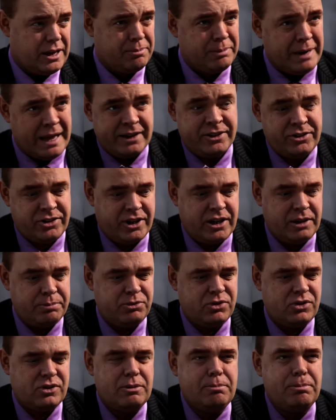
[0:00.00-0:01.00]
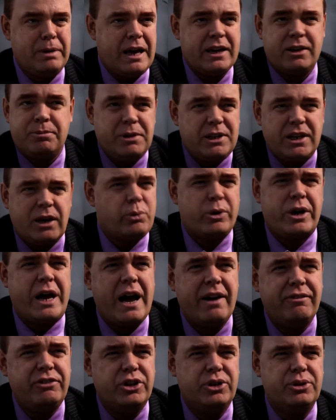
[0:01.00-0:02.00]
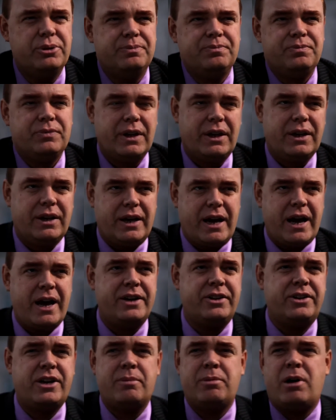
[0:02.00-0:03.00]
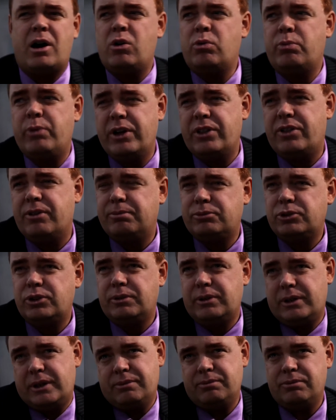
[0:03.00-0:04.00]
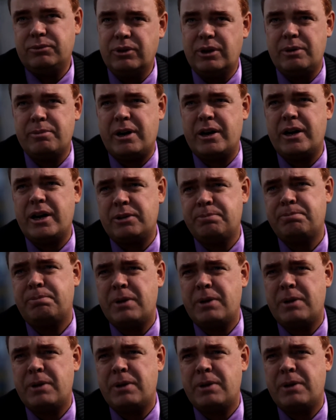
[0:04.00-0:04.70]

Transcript: blank tapes, blank media, what have you, and come home with about,